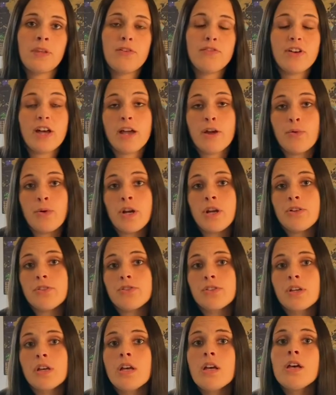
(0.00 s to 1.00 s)
fireworks.
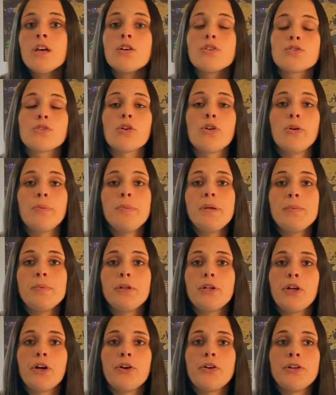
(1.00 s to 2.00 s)
So people
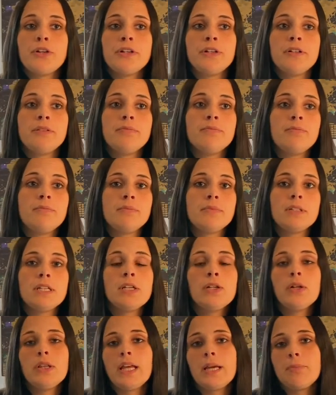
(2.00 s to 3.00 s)
go to, you
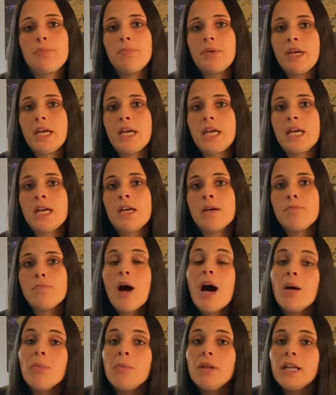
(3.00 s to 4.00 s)
know, like big
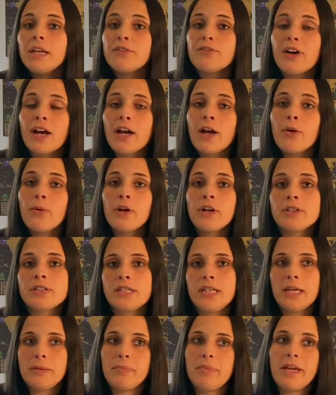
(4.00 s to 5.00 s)
public fireworks and
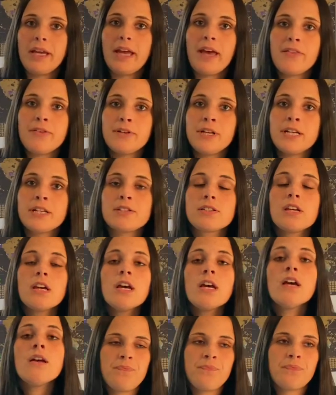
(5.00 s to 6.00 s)
like big gatherings.
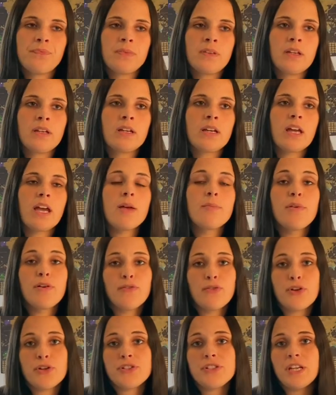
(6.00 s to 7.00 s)
in my
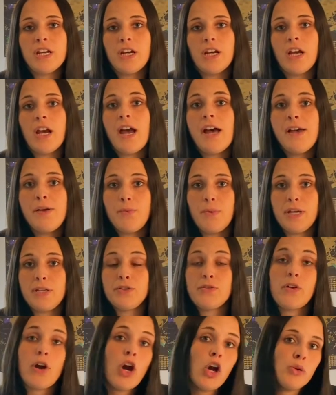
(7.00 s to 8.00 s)
first year and went to
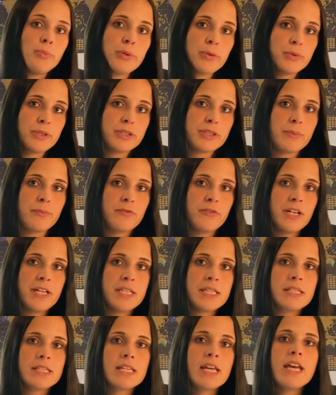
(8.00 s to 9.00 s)
the harbor with some
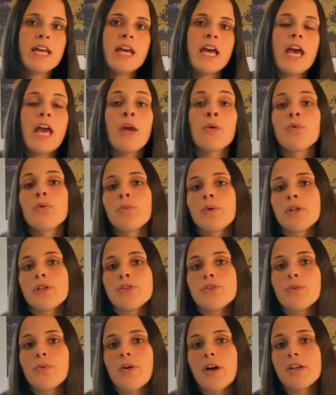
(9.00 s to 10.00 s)
friends, and we wanted
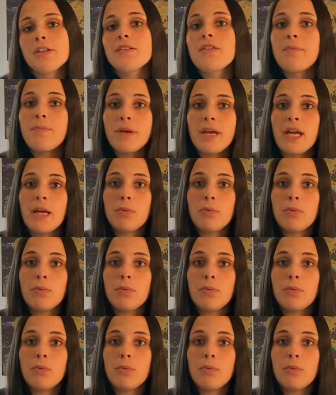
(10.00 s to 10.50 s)
to watch the big